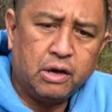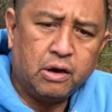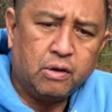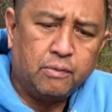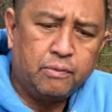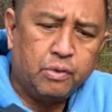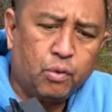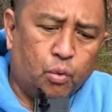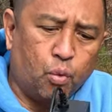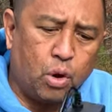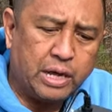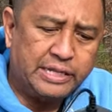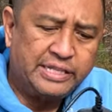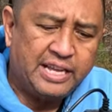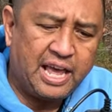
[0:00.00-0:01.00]

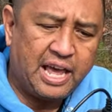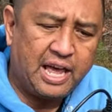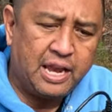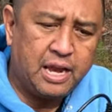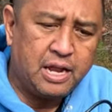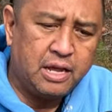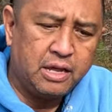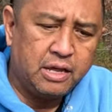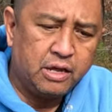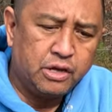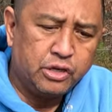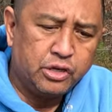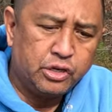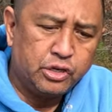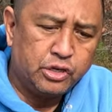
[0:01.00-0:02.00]
110
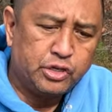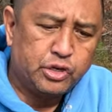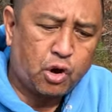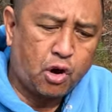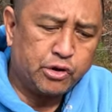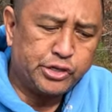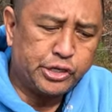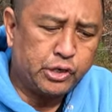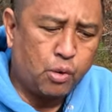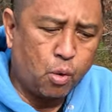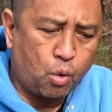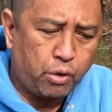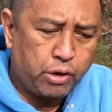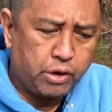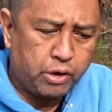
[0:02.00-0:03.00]
charging
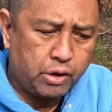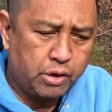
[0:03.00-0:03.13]
cord.